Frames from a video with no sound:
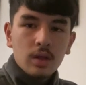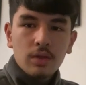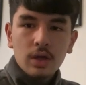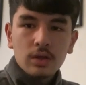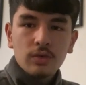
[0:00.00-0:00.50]

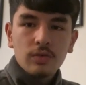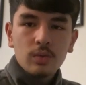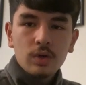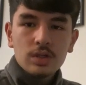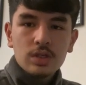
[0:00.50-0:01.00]
Thank you for
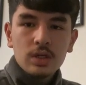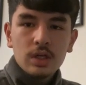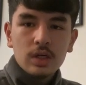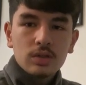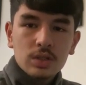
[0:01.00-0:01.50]
watching,
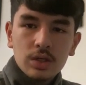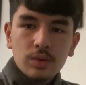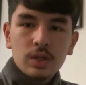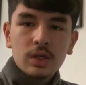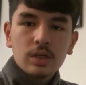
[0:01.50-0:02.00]
and I'll see you
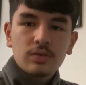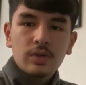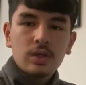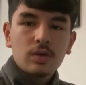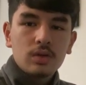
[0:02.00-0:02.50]
in the next
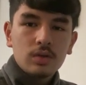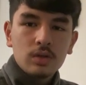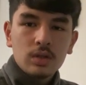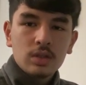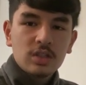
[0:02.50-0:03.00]
video.
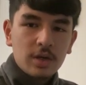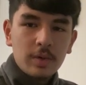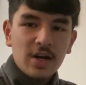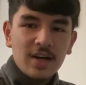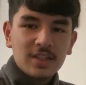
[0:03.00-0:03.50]

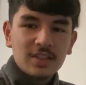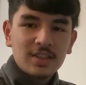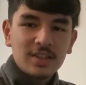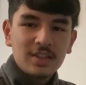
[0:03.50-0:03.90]
Skabash.